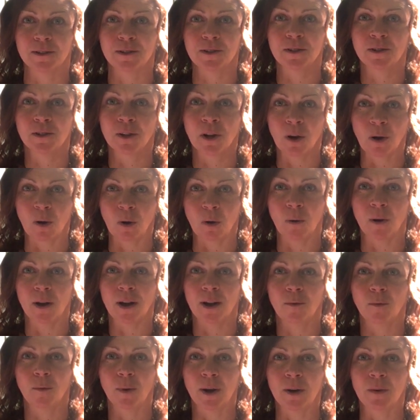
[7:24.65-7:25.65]
So
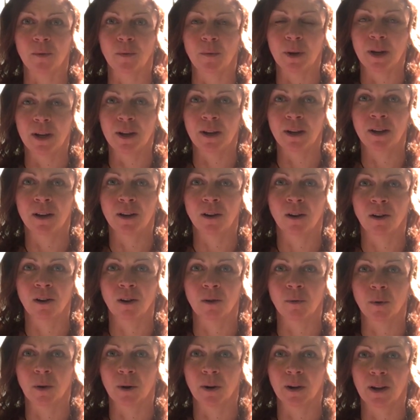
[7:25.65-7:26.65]
when we
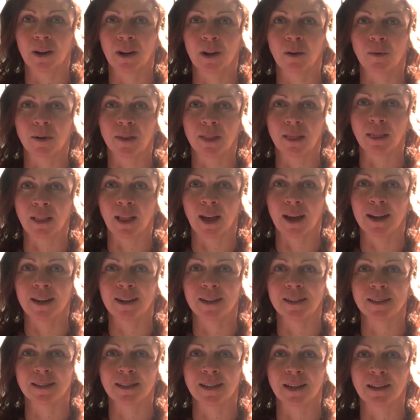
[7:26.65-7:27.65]
are working with light
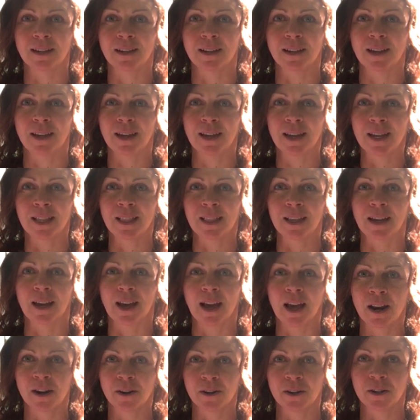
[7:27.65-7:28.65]
and sending healing
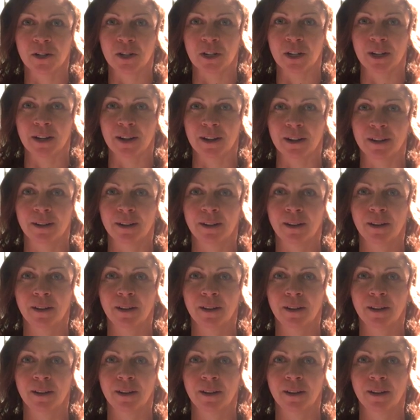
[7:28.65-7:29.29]
energy,